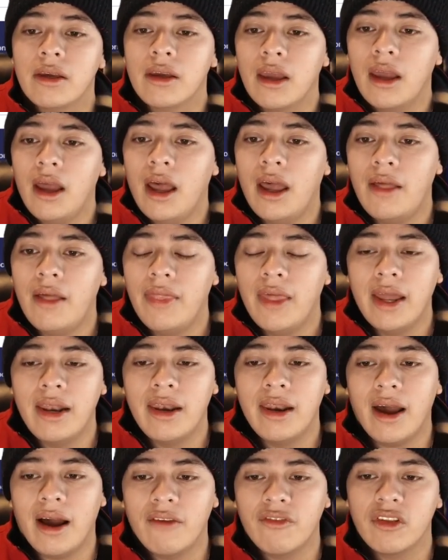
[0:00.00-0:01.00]
And then
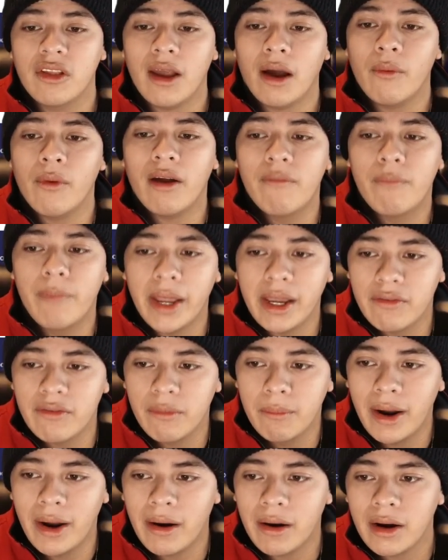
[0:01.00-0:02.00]
after that, we have Bank of
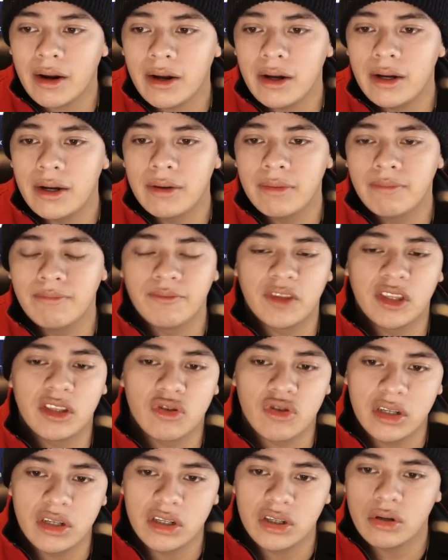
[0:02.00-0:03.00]
America,
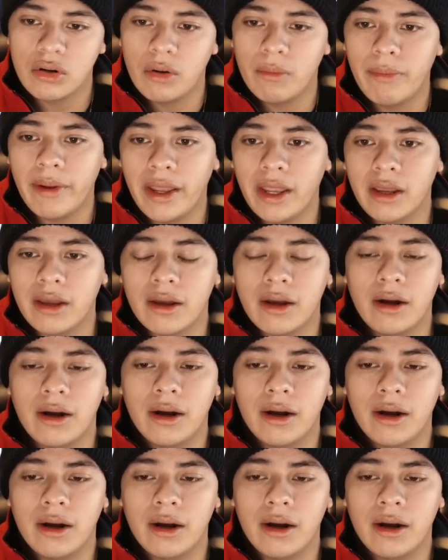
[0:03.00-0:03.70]
traditional bank.